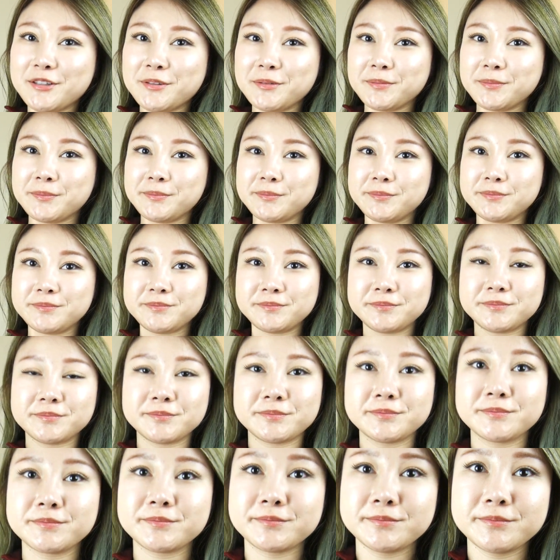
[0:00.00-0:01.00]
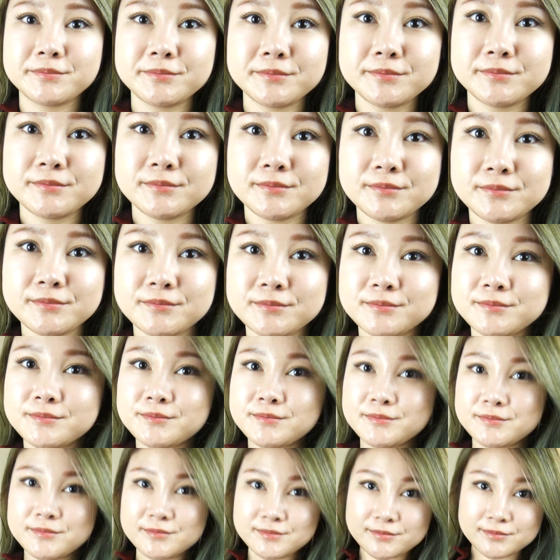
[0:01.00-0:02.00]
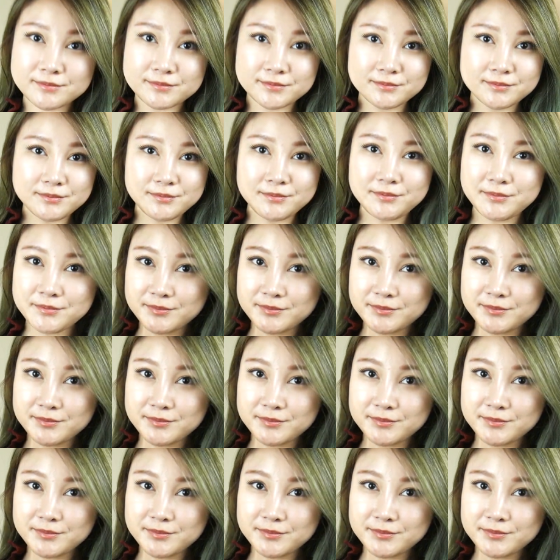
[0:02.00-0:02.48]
Nothing is said.